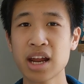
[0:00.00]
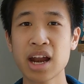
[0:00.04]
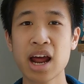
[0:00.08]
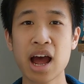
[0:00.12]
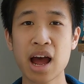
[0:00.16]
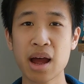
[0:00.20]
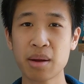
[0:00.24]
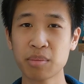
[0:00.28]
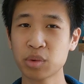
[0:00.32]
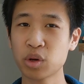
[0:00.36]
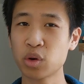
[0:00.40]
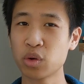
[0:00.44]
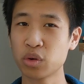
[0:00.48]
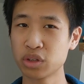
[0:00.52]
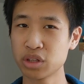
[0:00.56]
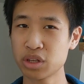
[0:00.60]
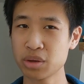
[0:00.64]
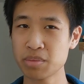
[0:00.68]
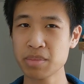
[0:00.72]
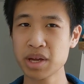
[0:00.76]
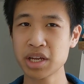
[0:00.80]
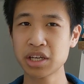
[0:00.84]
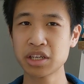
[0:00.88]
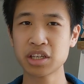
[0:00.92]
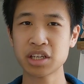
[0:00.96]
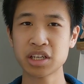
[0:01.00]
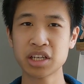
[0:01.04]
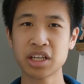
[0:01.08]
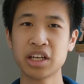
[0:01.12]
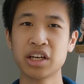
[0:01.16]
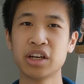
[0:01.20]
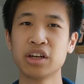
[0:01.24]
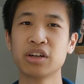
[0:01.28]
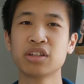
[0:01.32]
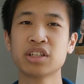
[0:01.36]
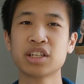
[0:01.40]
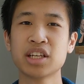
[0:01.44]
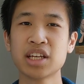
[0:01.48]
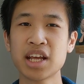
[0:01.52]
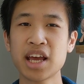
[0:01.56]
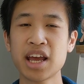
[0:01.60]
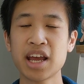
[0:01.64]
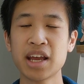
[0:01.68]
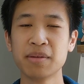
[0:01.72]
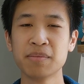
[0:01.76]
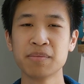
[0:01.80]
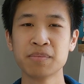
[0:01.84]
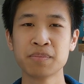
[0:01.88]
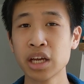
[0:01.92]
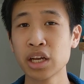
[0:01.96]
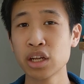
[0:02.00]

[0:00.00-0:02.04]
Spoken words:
that I'm going to mention here today.